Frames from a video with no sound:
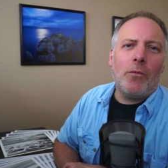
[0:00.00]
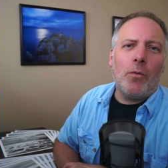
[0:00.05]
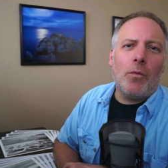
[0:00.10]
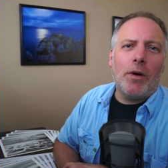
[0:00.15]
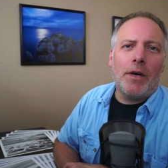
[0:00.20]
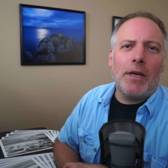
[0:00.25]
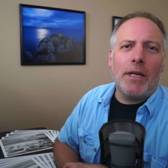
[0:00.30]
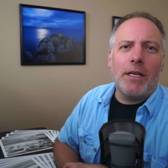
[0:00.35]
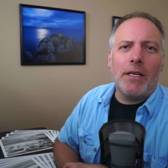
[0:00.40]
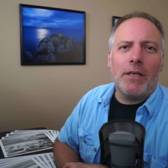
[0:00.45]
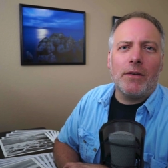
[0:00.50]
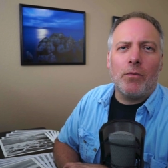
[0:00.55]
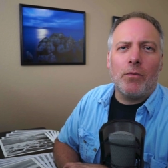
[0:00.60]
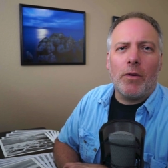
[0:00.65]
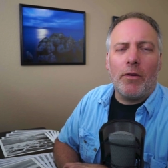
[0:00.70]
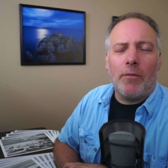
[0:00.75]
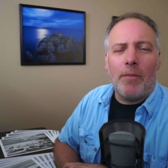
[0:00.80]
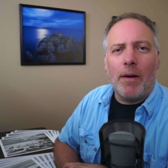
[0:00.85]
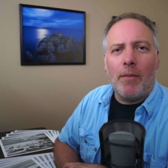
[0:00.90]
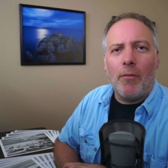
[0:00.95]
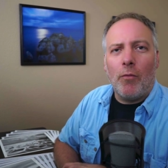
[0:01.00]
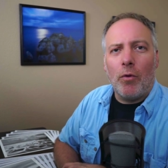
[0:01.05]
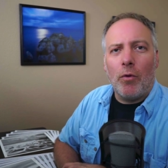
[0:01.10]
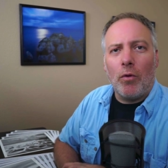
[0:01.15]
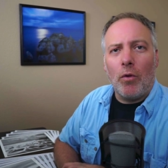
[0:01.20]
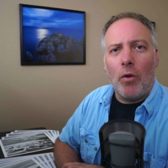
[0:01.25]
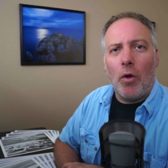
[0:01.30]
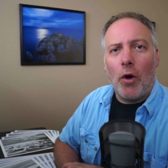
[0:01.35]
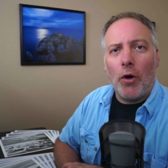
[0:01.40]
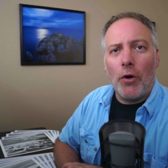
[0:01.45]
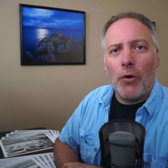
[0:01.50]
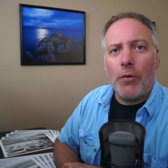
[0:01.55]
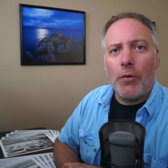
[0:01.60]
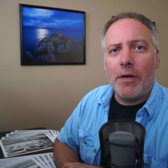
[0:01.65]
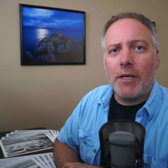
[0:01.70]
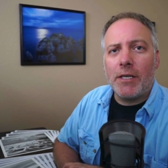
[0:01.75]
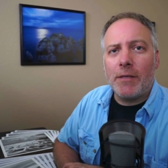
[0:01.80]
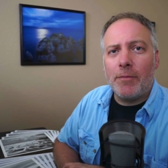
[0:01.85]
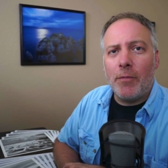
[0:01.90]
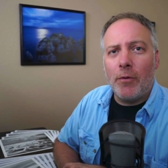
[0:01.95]
one is one of my more longer
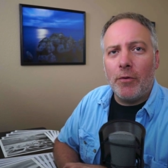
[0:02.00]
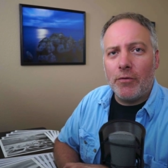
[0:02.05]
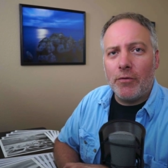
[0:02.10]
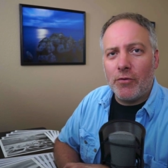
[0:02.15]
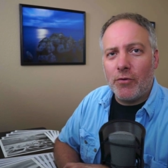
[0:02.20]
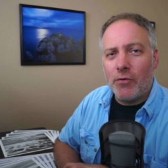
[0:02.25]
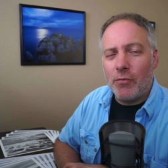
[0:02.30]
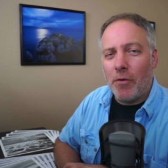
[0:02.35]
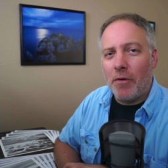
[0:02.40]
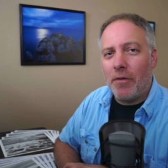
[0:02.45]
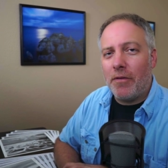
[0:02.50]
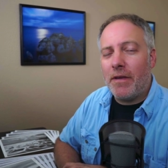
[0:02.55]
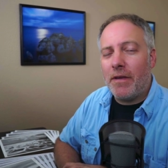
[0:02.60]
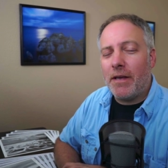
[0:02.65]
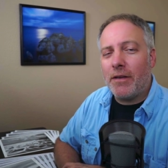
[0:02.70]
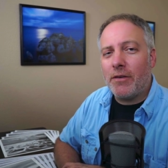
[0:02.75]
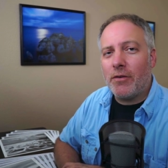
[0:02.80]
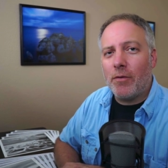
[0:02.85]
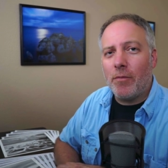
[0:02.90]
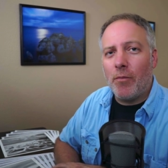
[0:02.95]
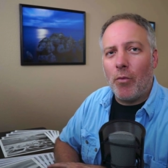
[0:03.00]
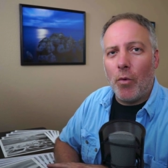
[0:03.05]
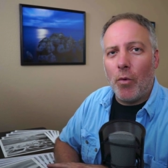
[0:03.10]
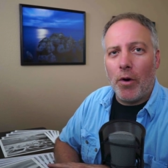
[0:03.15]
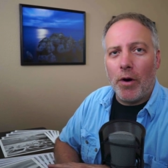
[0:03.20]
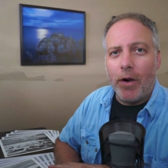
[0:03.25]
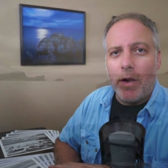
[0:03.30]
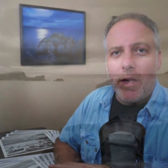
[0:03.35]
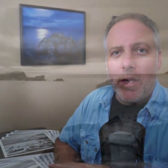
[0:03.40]
exposures where things are more